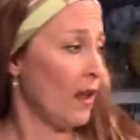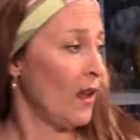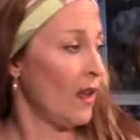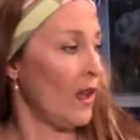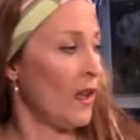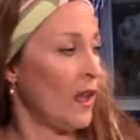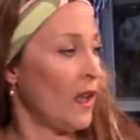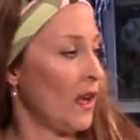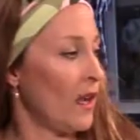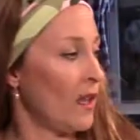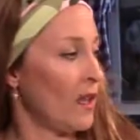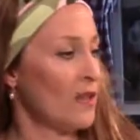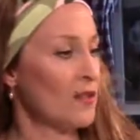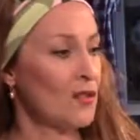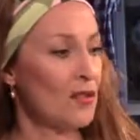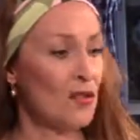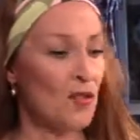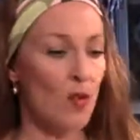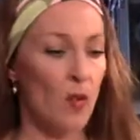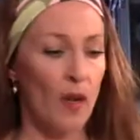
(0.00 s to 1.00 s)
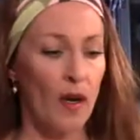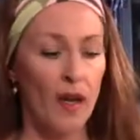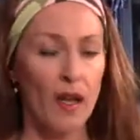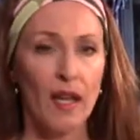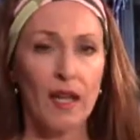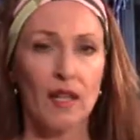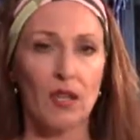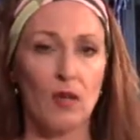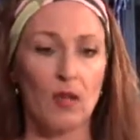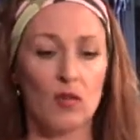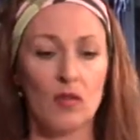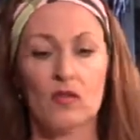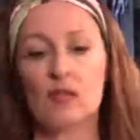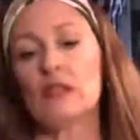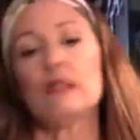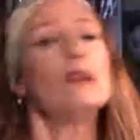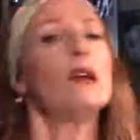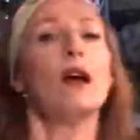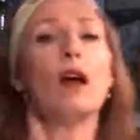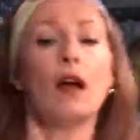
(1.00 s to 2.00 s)
And this is the one I
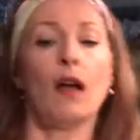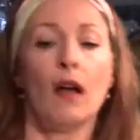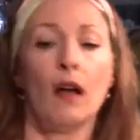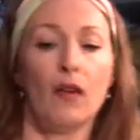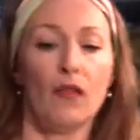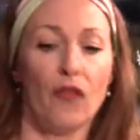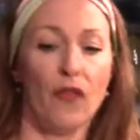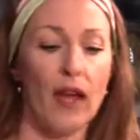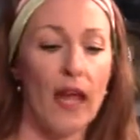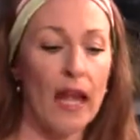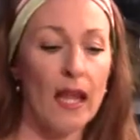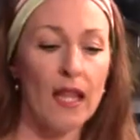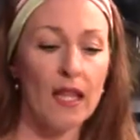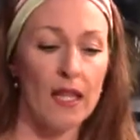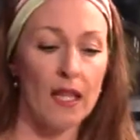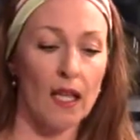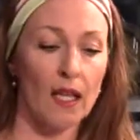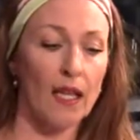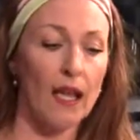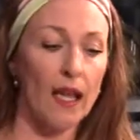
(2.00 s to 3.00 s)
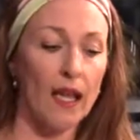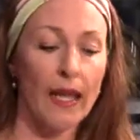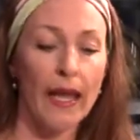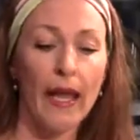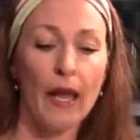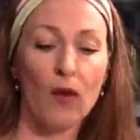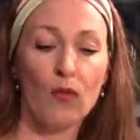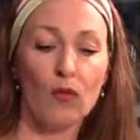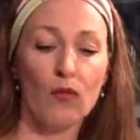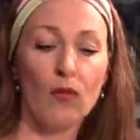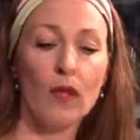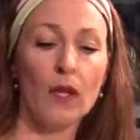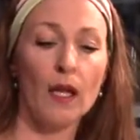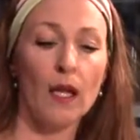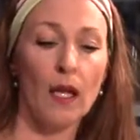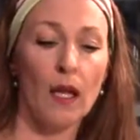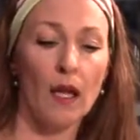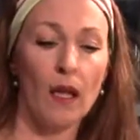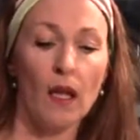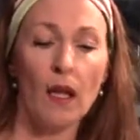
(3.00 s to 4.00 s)
use for anything that can't
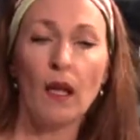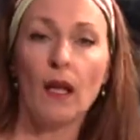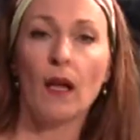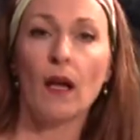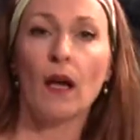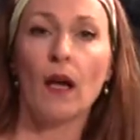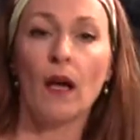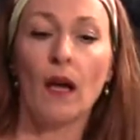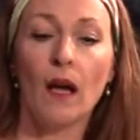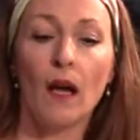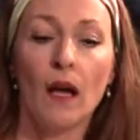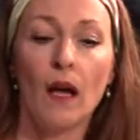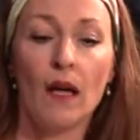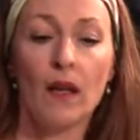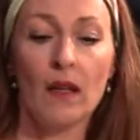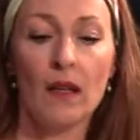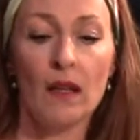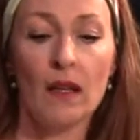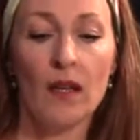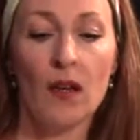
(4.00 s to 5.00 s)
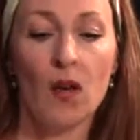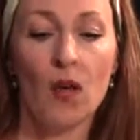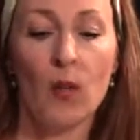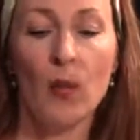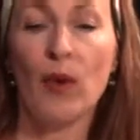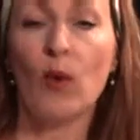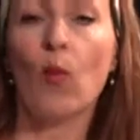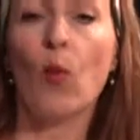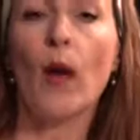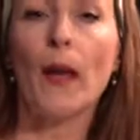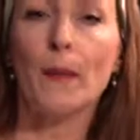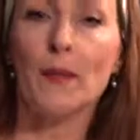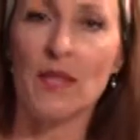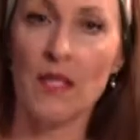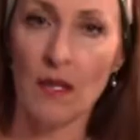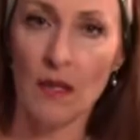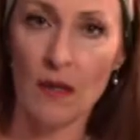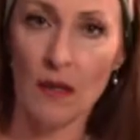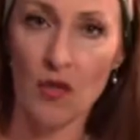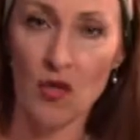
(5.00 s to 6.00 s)
really, be
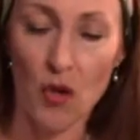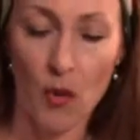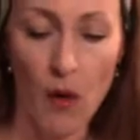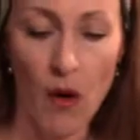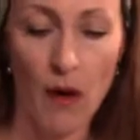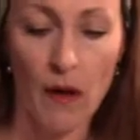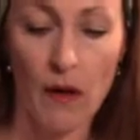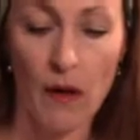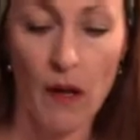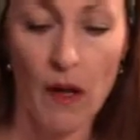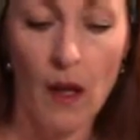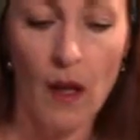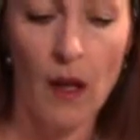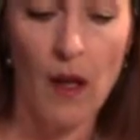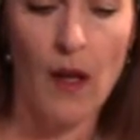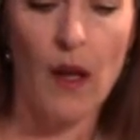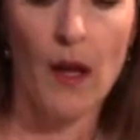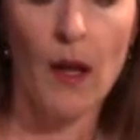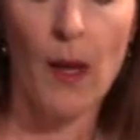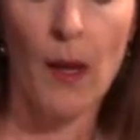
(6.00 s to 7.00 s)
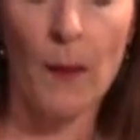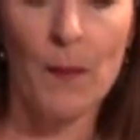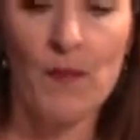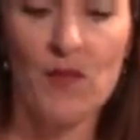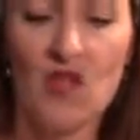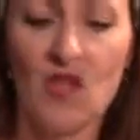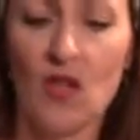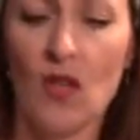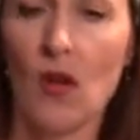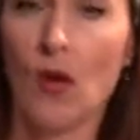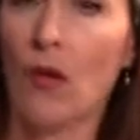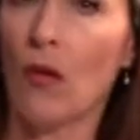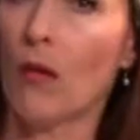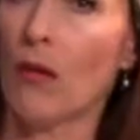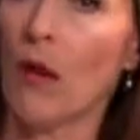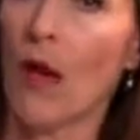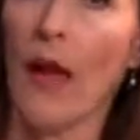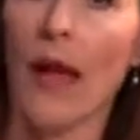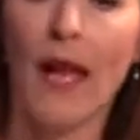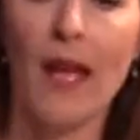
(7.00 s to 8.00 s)
wiped too hard. So
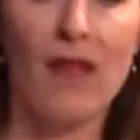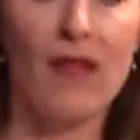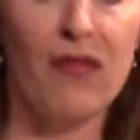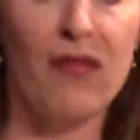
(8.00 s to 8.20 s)
I have